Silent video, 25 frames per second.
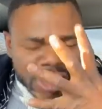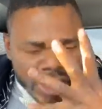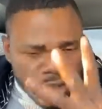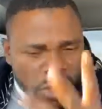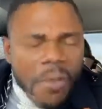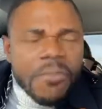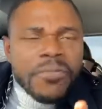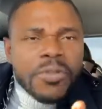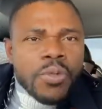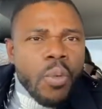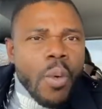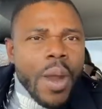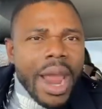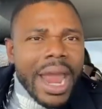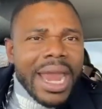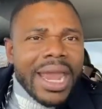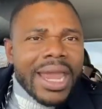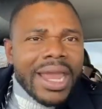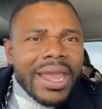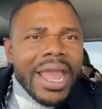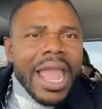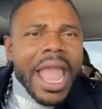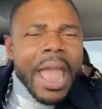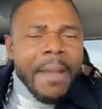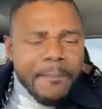a
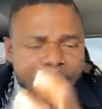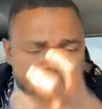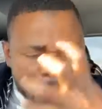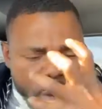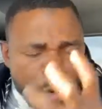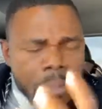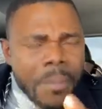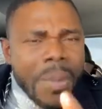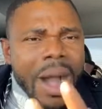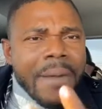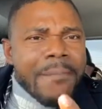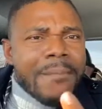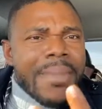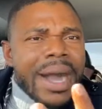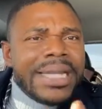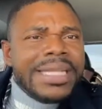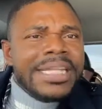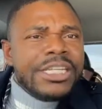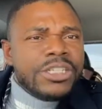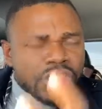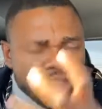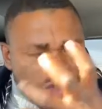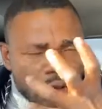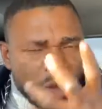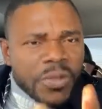software, a mobile
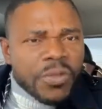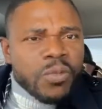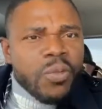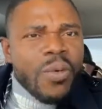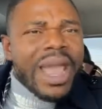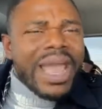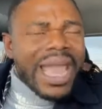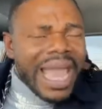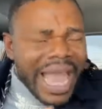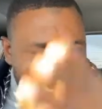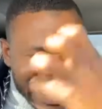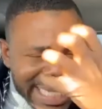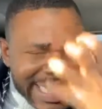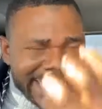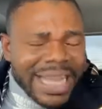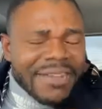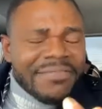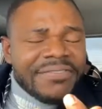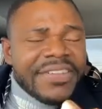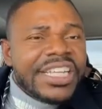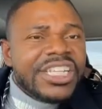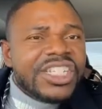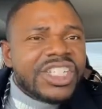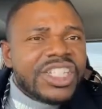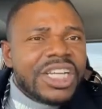money software and
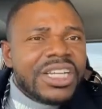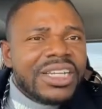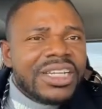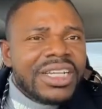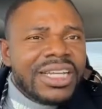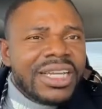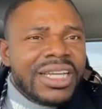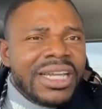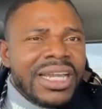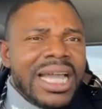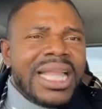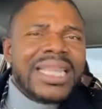intervention